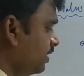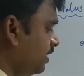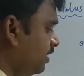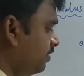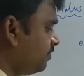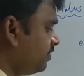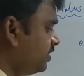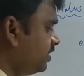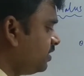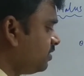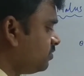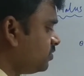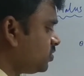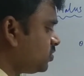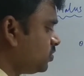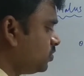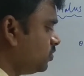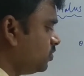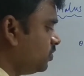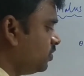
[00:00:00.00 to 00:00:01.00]
I1
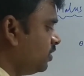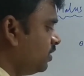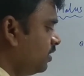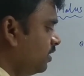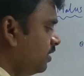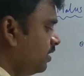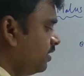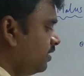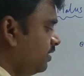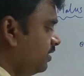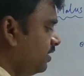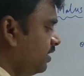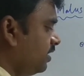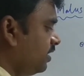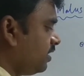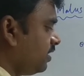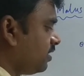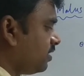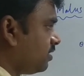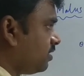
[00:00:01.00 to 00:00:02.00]
equals to
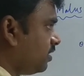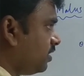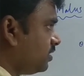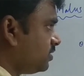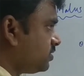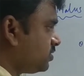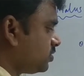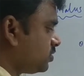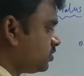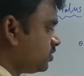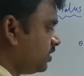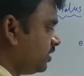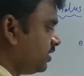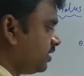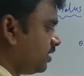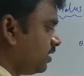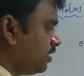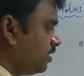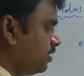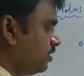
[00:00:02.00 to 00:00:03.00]
A cos
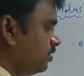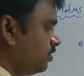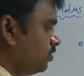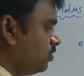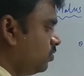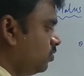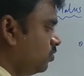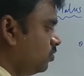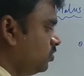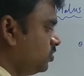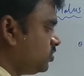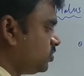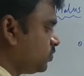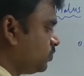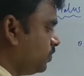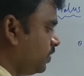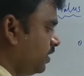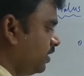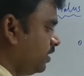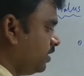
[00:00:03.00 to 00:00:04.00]
theta whole
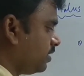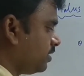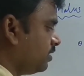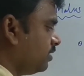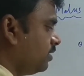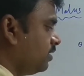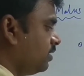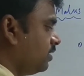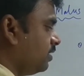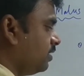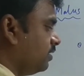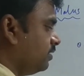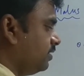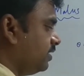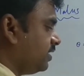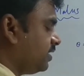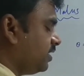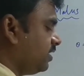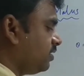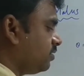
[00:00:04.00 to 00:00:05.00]
square
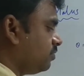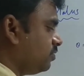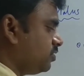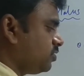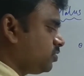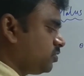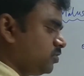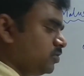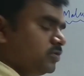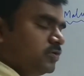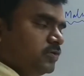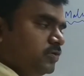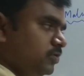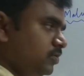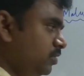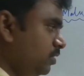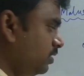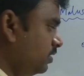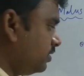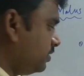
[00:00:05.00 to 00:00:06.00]
that equals
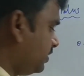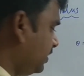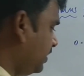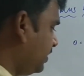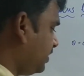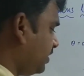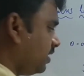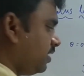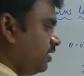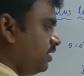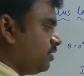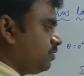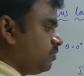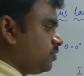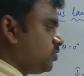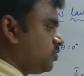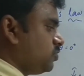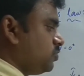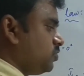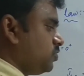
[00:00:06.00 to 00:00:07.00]
to theta
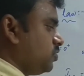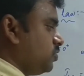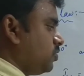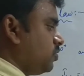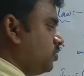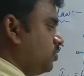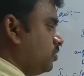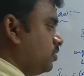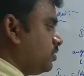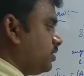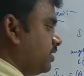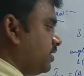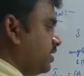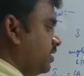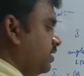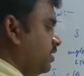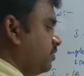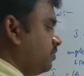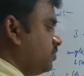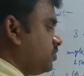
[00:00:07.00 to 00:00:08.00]
equals to 0,
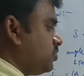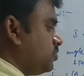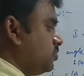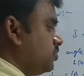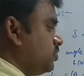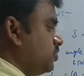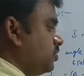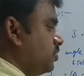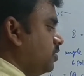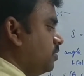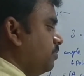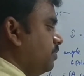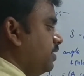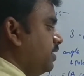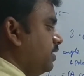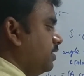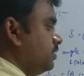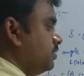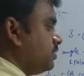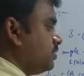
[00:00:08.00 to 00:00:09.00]
theta equals to 0
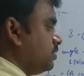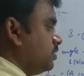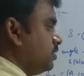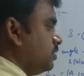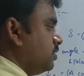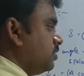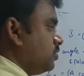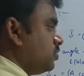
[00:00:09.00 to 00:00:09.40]
means,